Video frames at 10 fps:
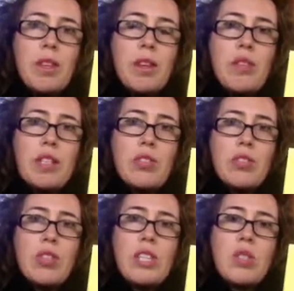right?
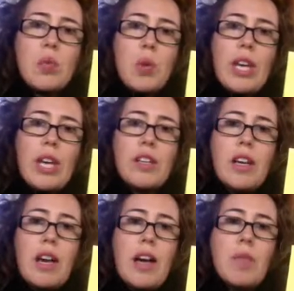So this week,
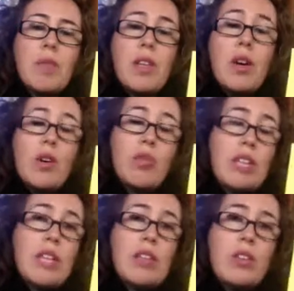or
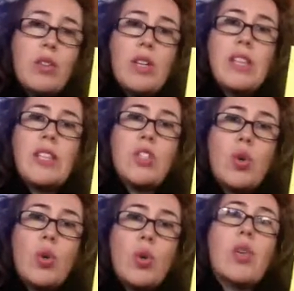really during this
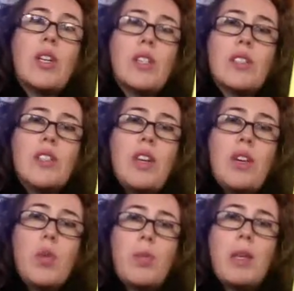course,
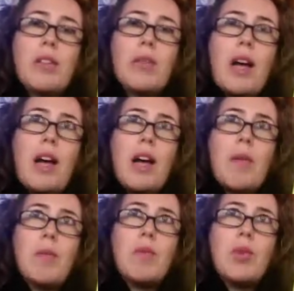you
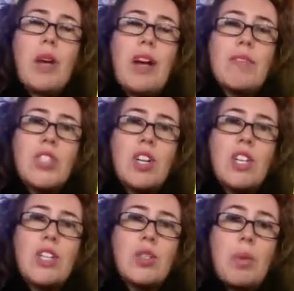have
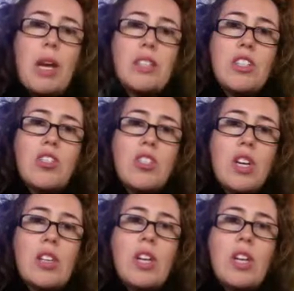started to pay
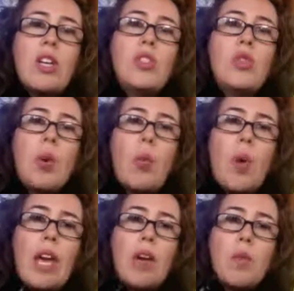attention to the
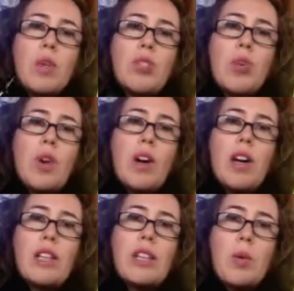way in which you are
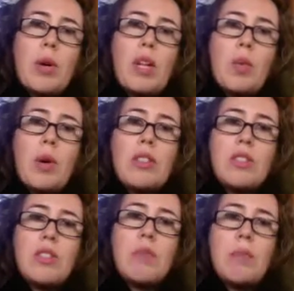in the world. What
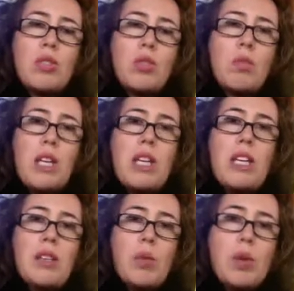does it mean to be
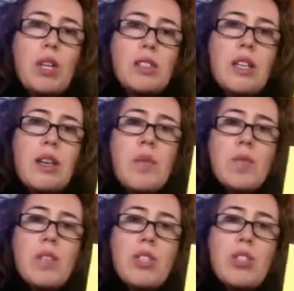in the world?
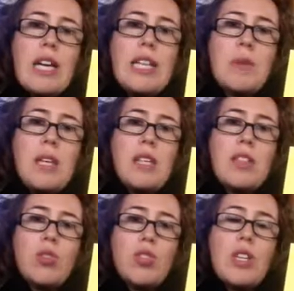So that's
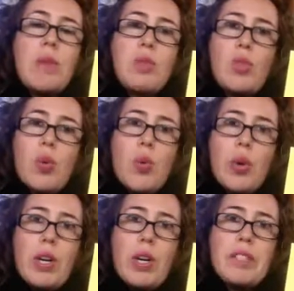beginning to shape your world.